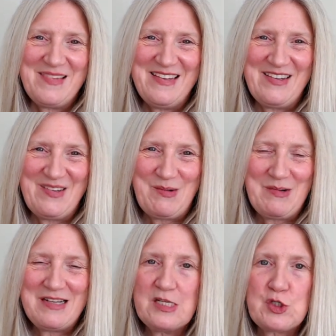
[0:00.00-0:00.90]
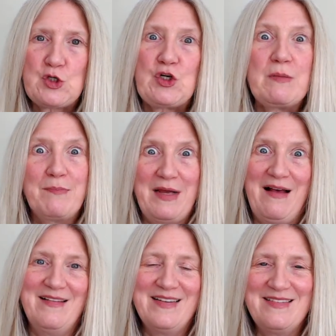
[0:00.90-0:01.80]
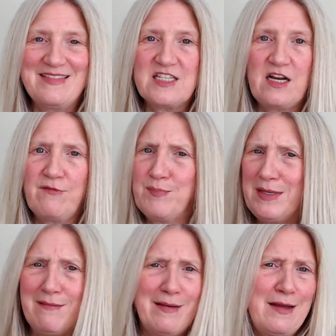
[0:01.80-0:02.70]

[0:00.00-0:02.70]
you know, a certain palette instead of being like a